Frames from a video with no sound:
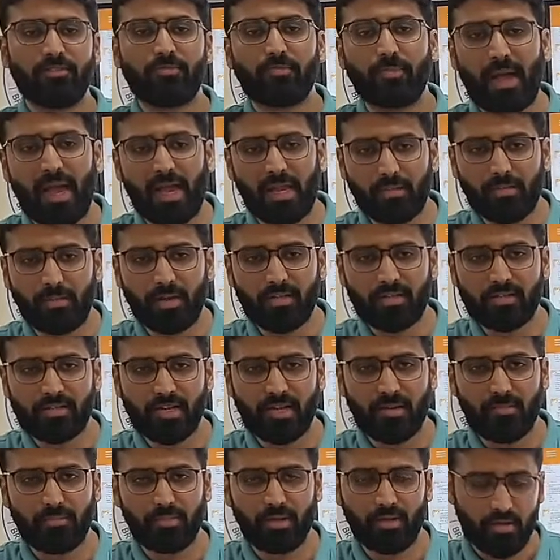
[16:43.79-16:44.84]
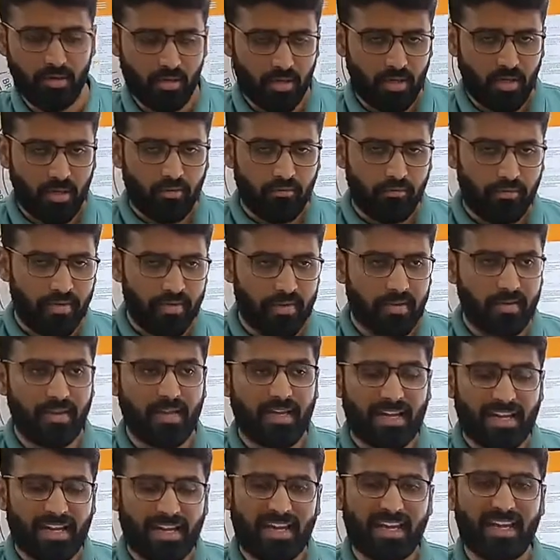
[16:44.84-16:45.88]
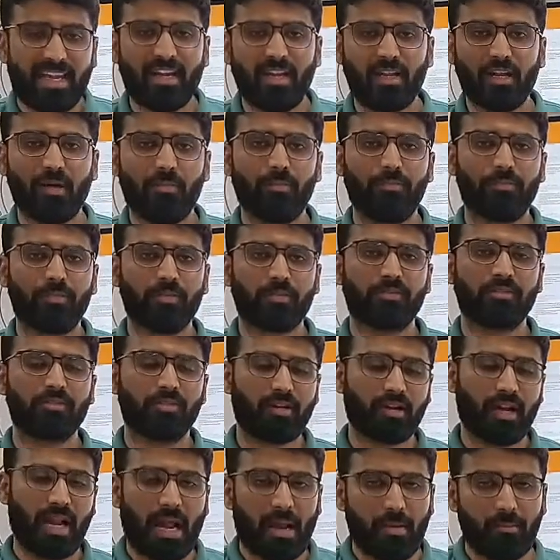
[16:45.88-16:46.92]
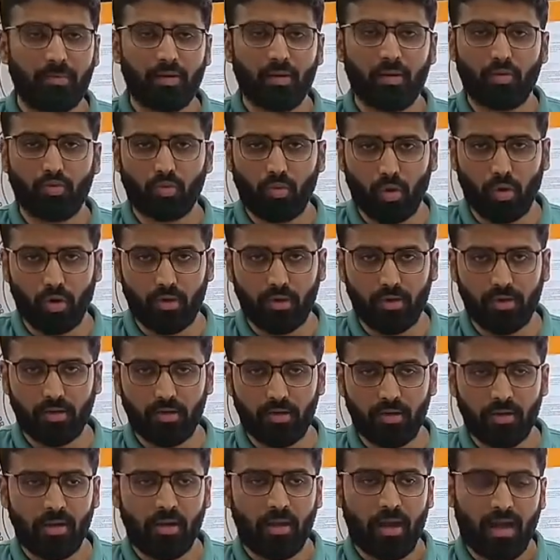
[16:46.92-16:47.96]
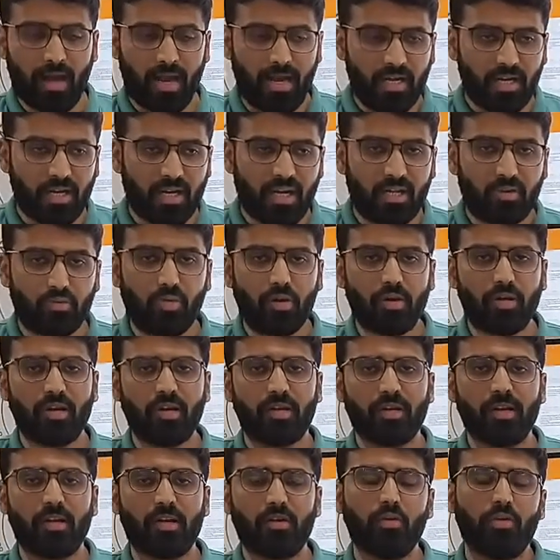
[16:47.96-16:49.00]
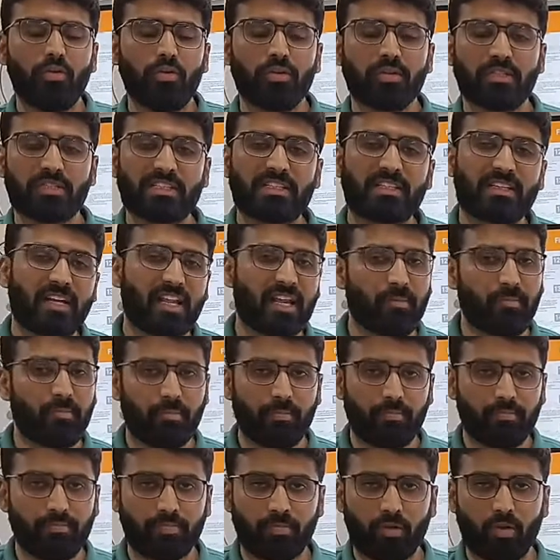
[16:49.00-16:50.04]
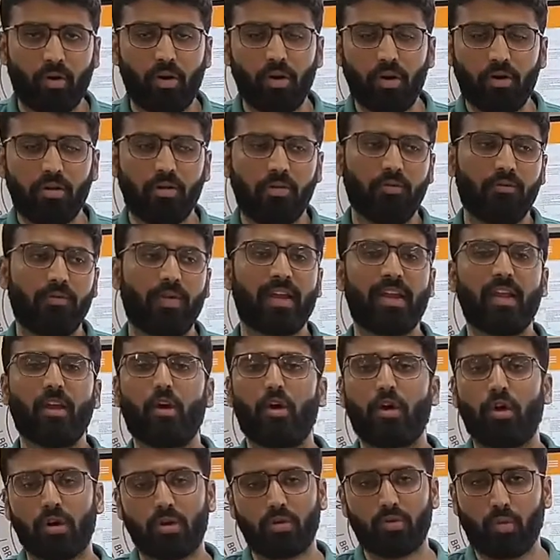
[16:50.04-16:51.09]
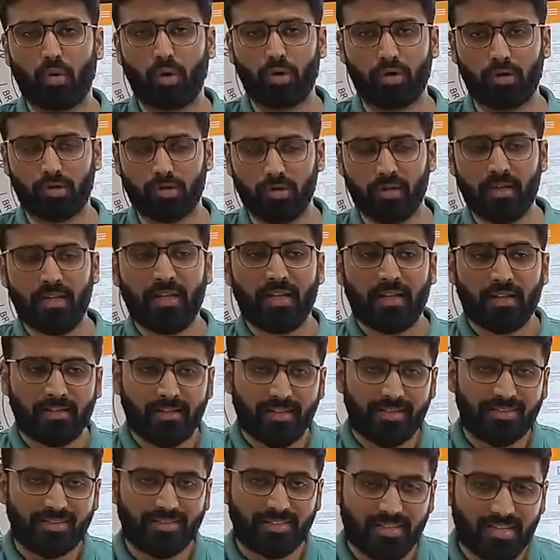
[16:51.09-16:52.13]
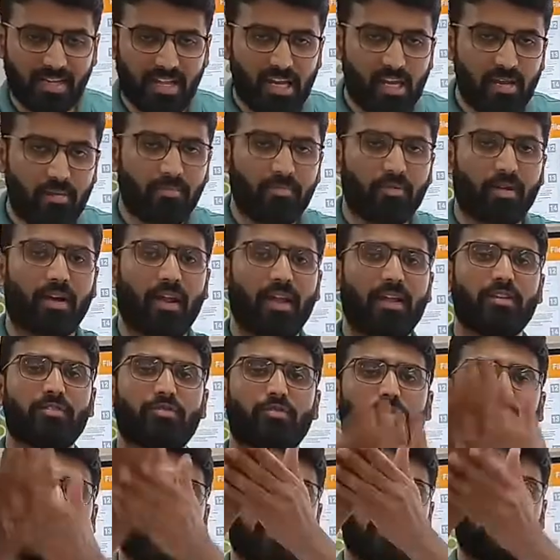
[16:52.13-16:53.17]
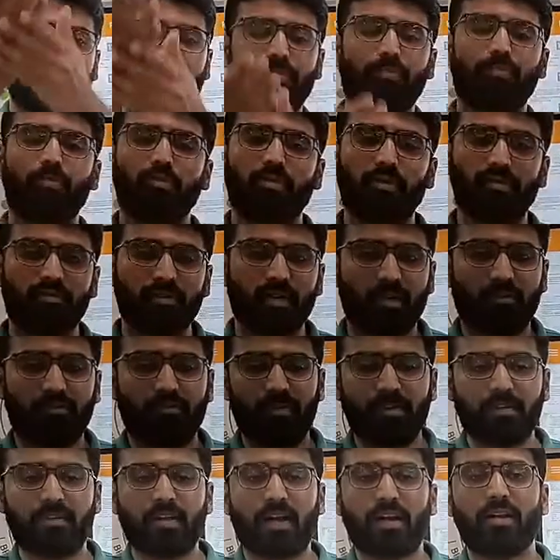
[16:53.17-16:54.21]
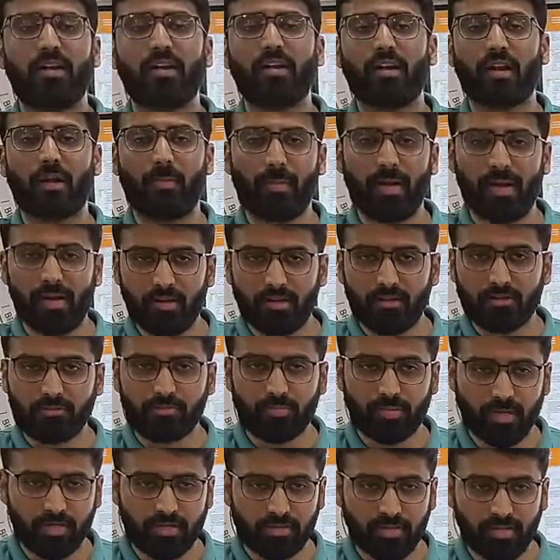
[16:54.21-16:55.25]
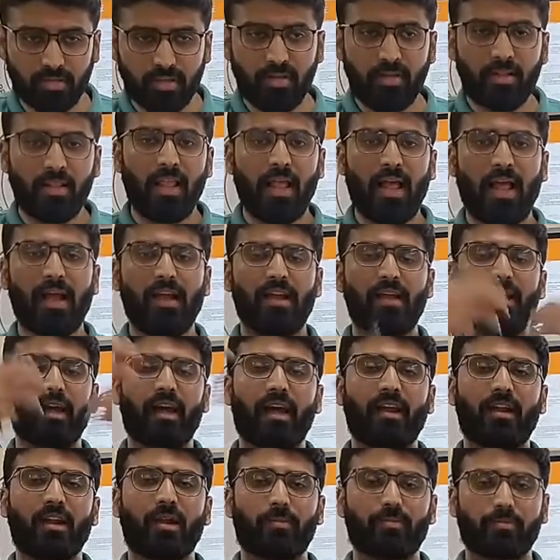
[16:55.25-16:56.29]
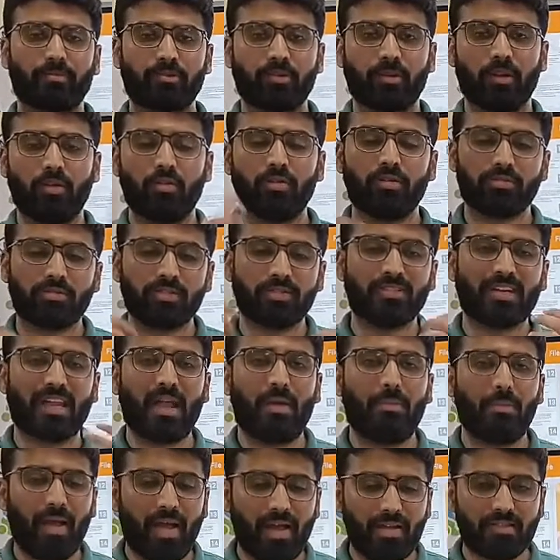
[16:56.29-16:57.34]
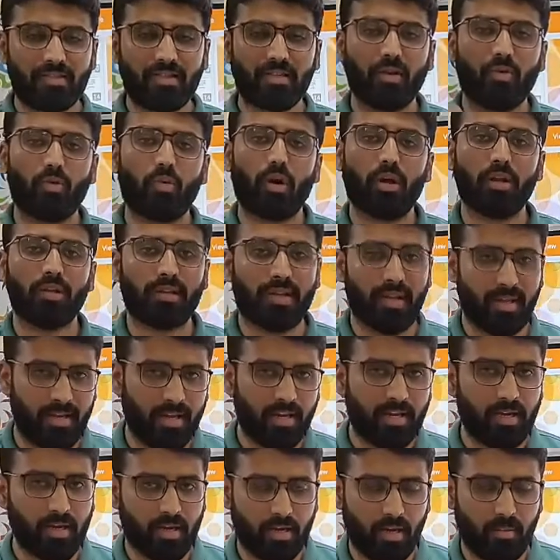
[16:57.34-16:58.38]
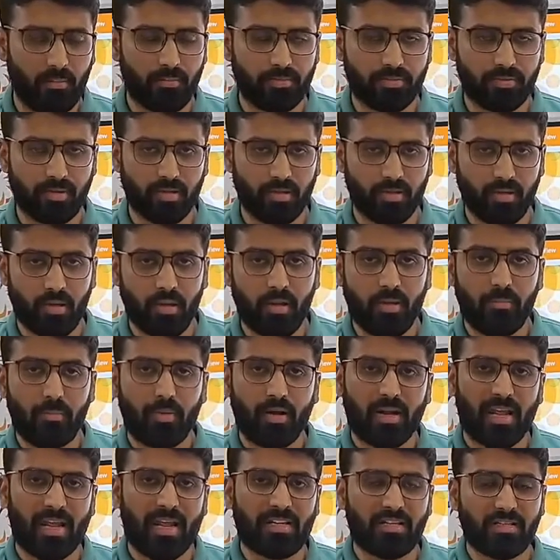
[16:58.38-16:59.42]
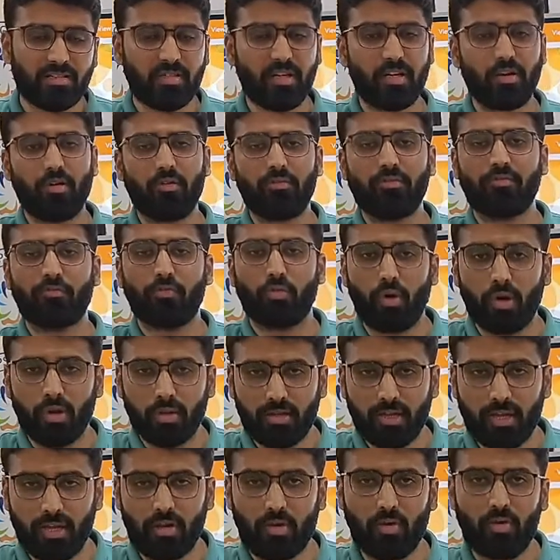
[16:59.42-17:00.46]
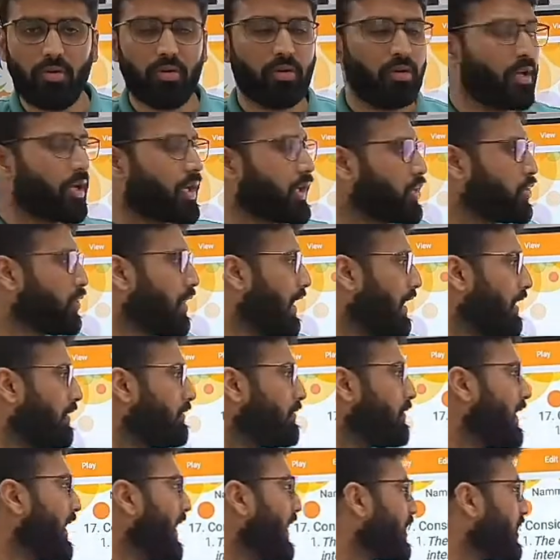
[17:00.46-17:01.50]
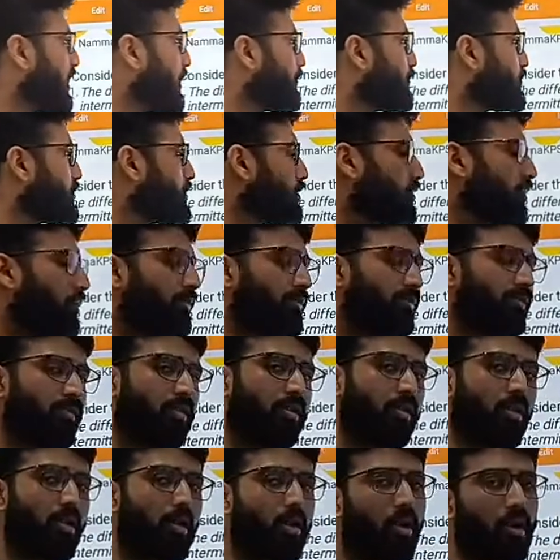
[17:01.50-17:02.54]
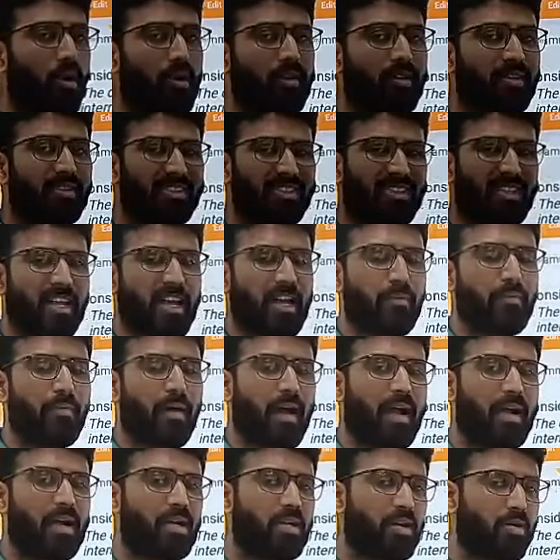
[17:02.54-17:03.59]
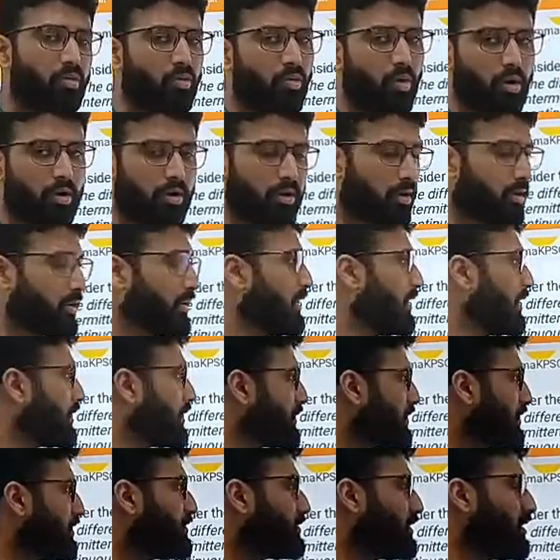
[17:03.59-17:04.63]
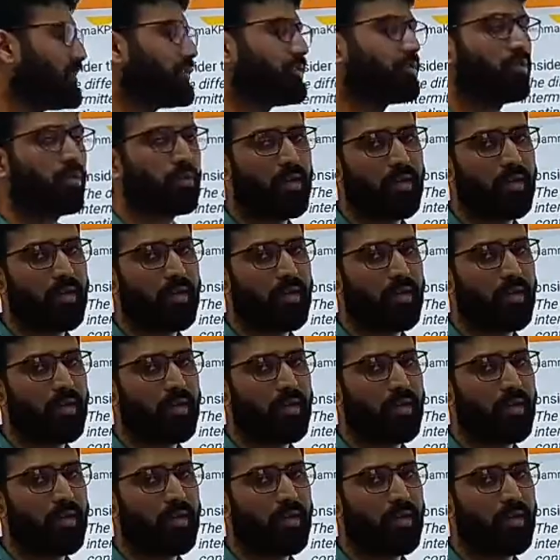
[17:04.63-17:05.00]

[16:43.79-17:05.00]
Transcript: magma chamber will heat up this trapped water and convert it into steam or very hot water. This steam tries to rise up to the surface under tremendous pressure and erupts. You know, just imagine a volcanic eruption but instead of volcano, you have eruption of hot steam and water. This is known